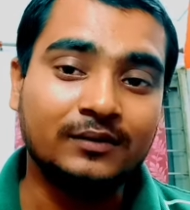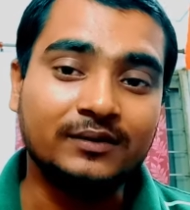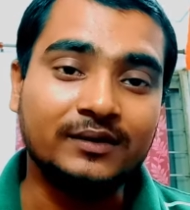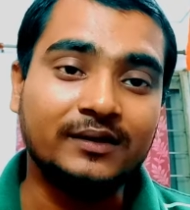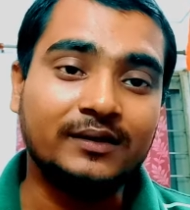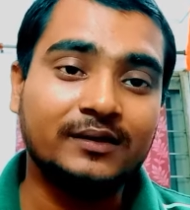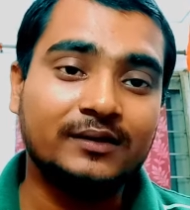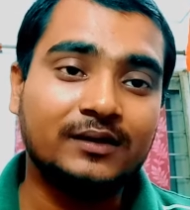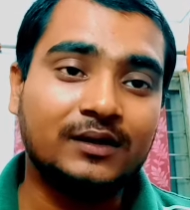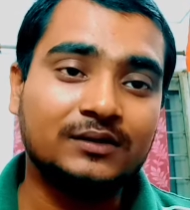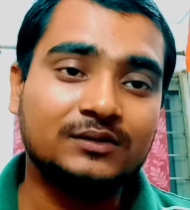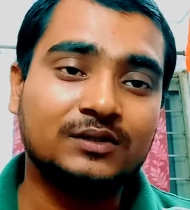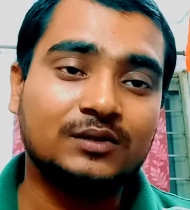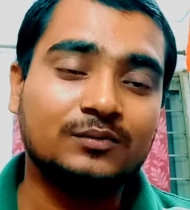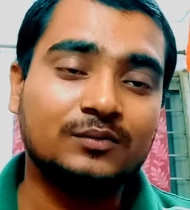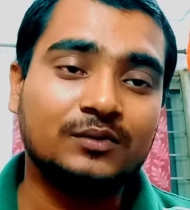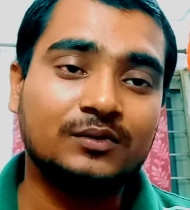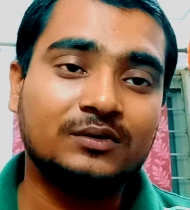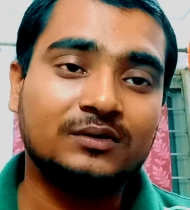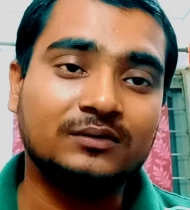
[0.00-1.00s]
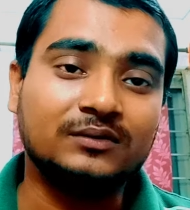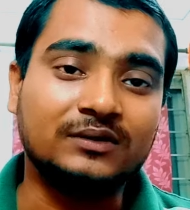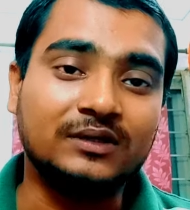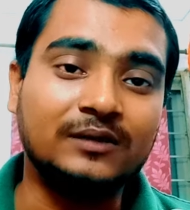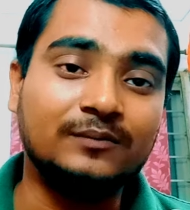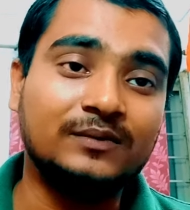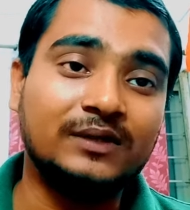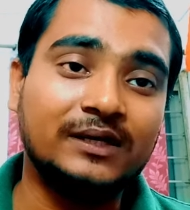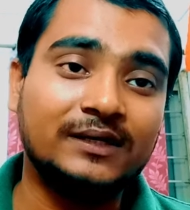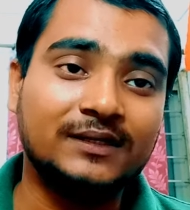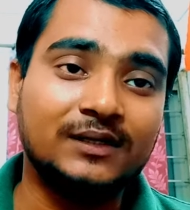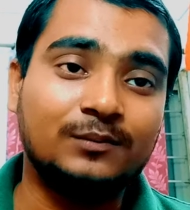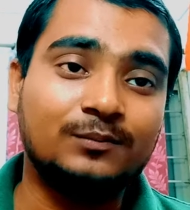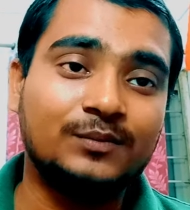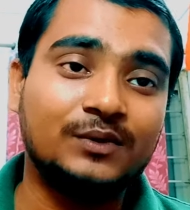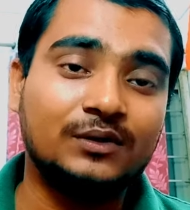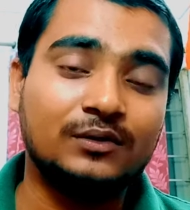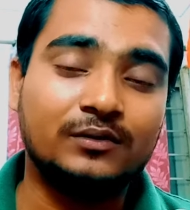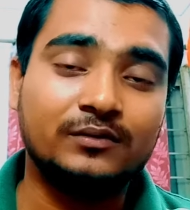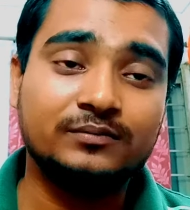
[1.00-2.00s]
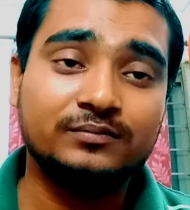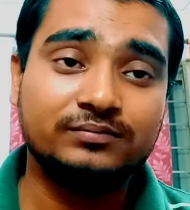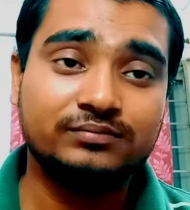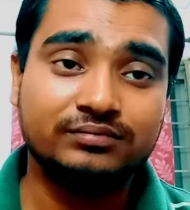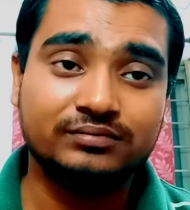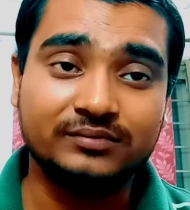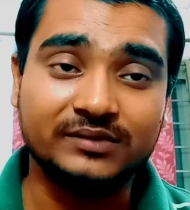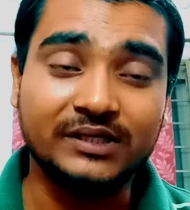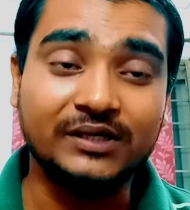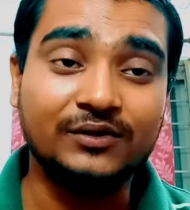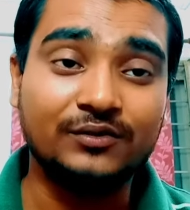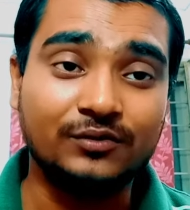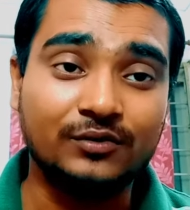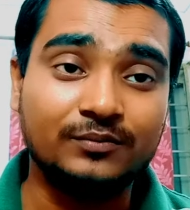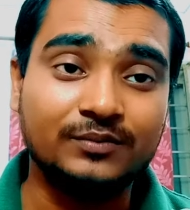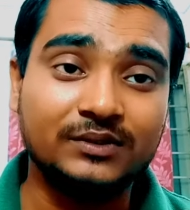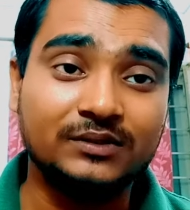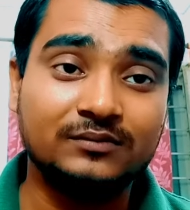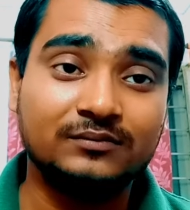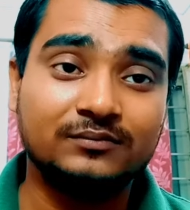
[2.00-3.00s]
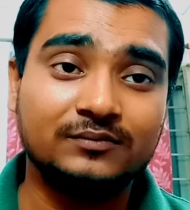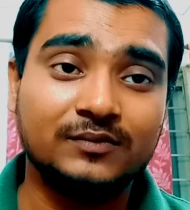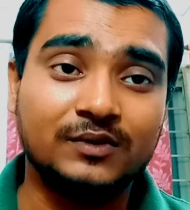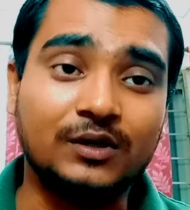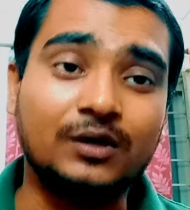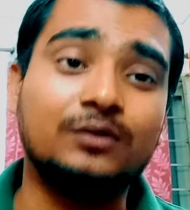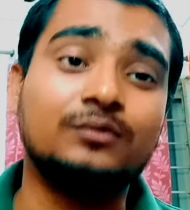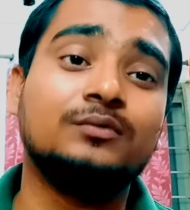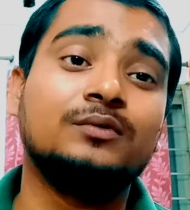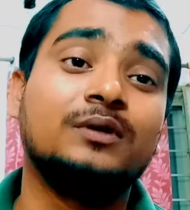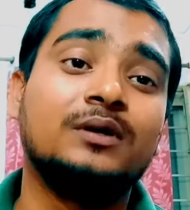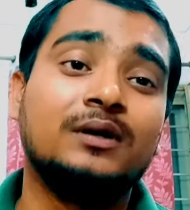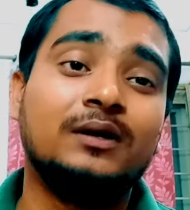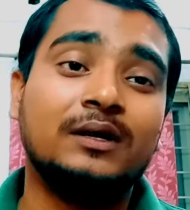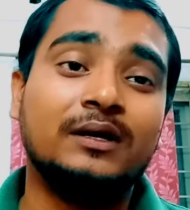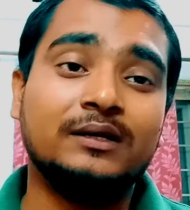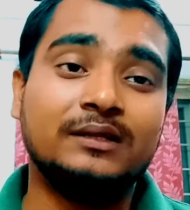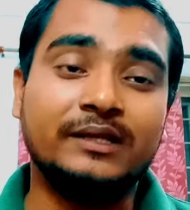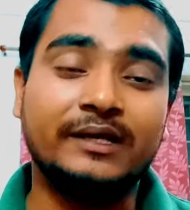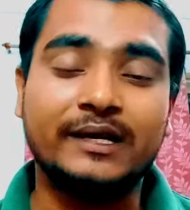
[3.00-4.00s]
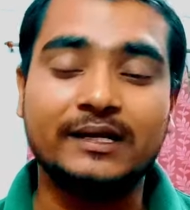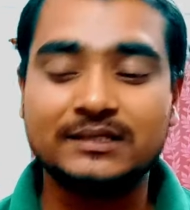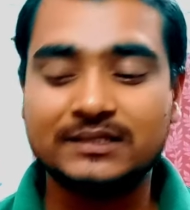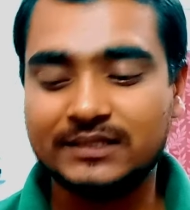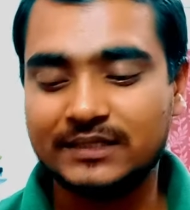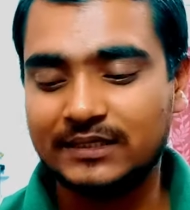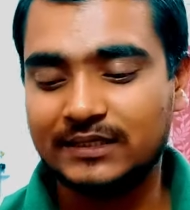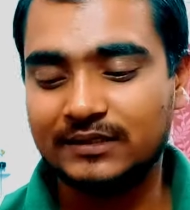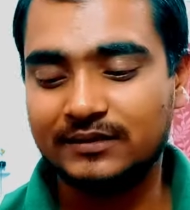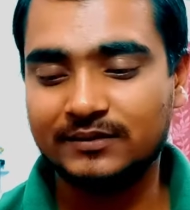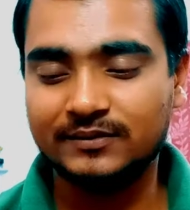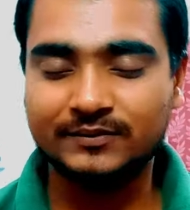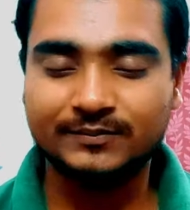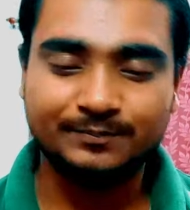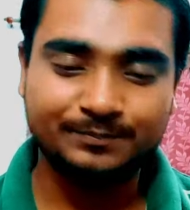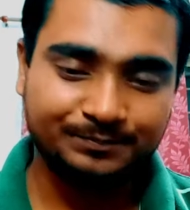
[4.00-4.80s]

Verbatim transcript: Then I ask about, give the example of entropy. How? Then I say,